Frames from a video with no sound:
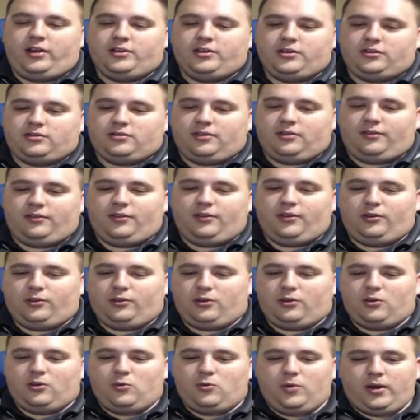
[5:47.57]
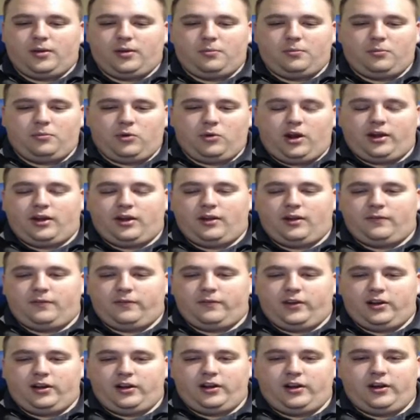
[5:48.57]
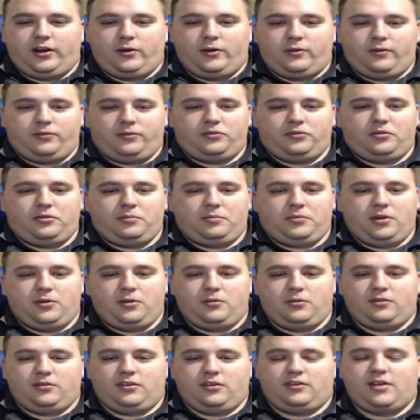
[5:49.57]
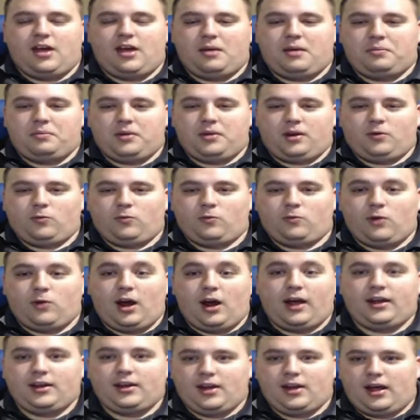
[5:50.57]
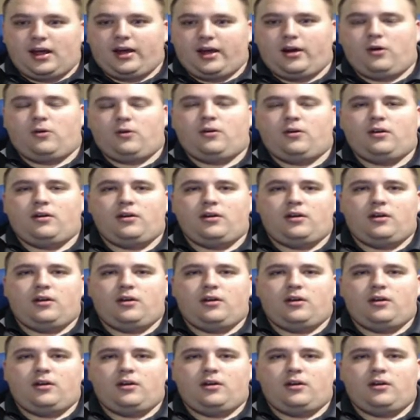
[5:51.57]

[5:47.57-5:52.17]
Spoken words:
Just a little quick breaking video of some news that's happening right now.